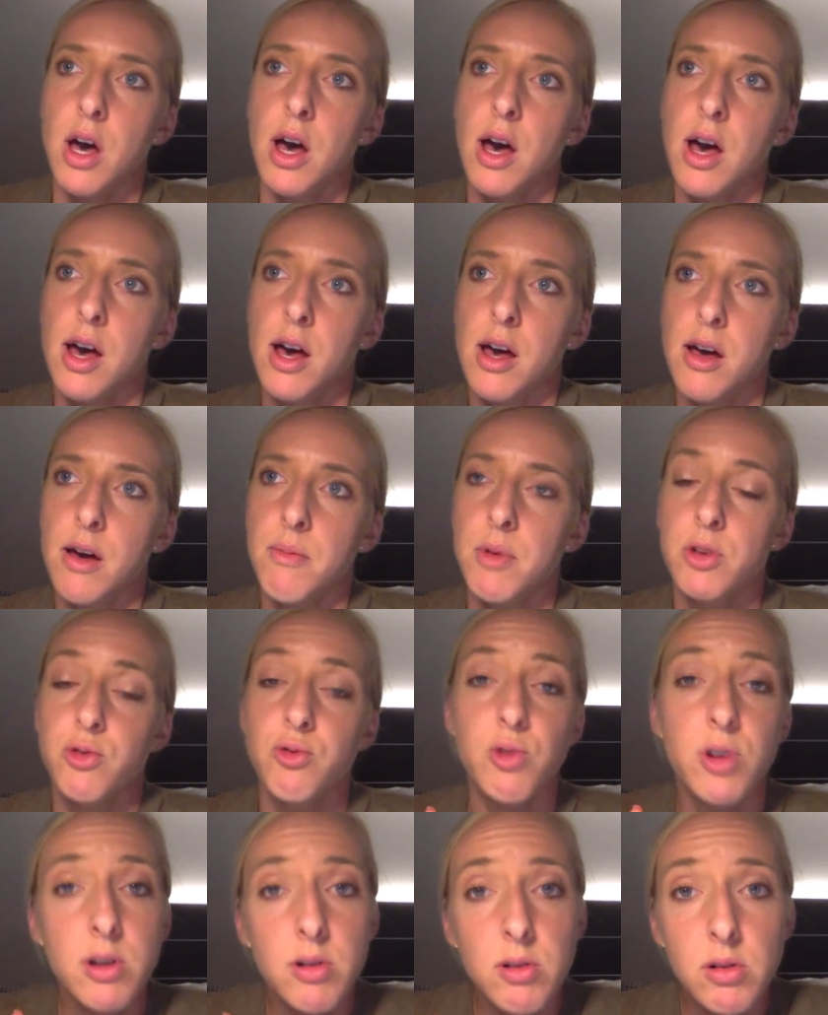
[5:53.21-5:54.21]

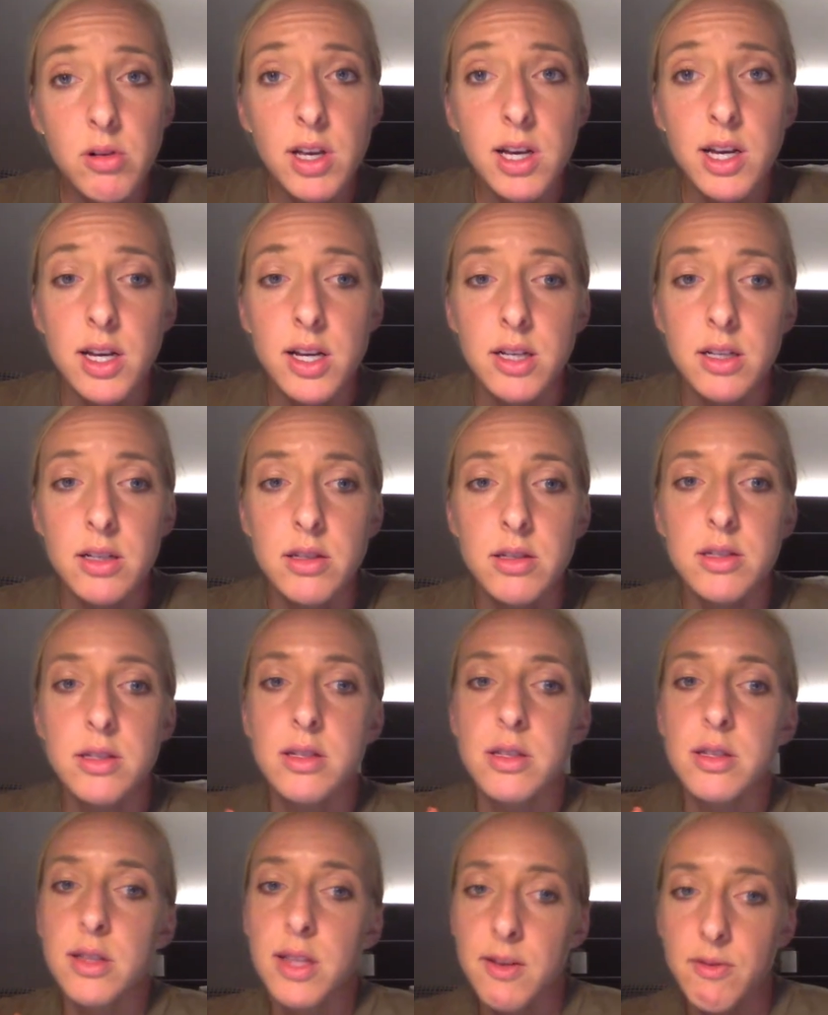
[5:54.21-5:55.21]
adrenal
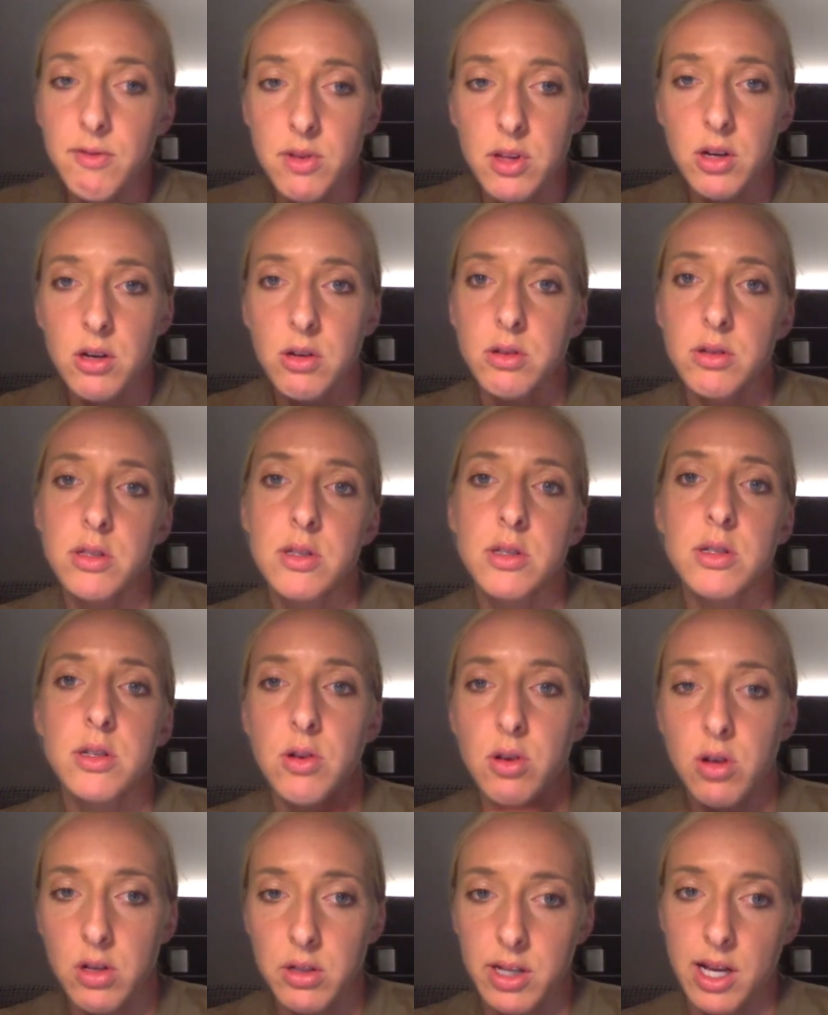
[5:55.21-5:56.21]
glands, lymph nodes, the
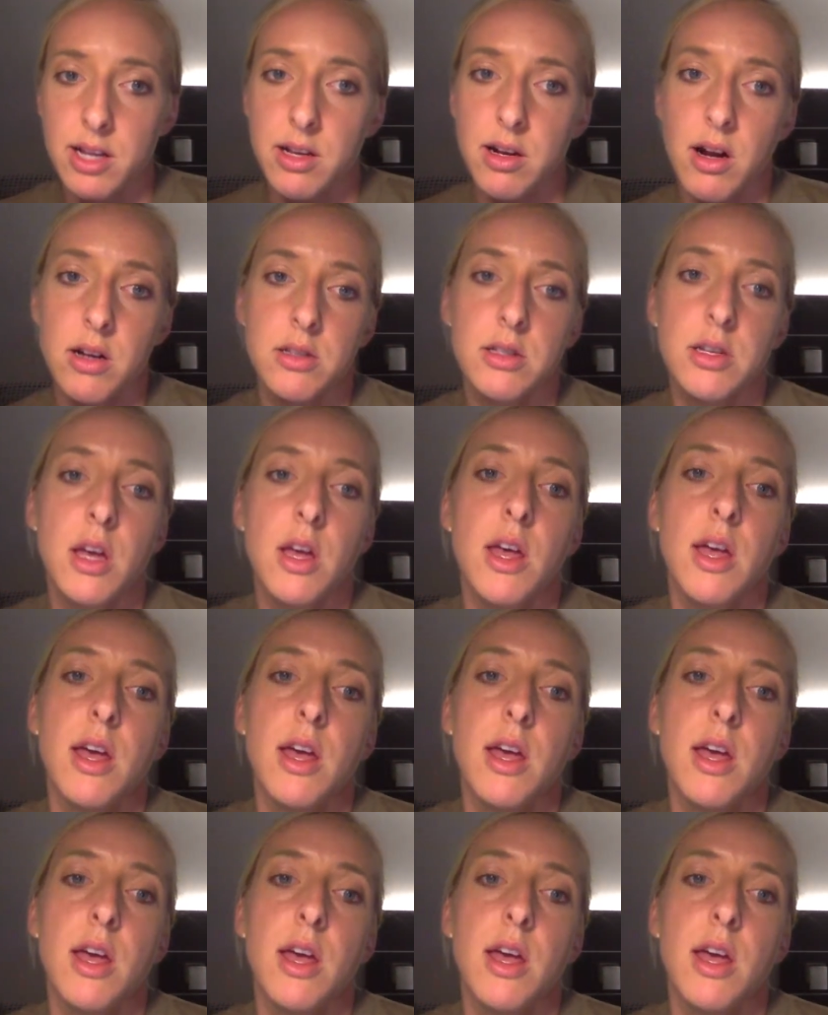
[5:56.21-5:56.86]
whole 9 yards.